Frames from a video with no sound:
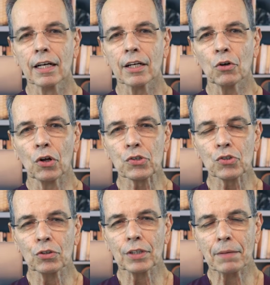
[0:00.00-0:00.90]
And
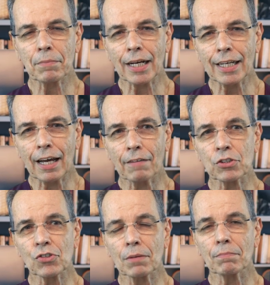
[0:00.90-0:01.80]
also they might
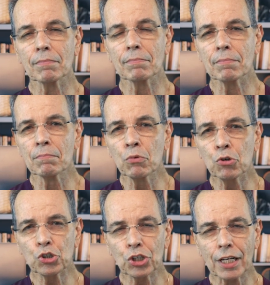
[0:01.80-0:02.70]
have some
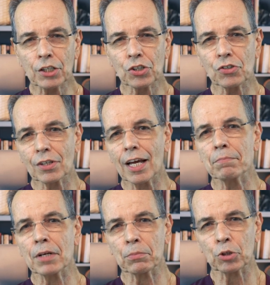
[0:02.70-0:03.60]
mood changes
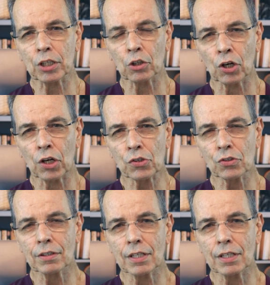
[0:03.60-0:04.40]
and memory loss.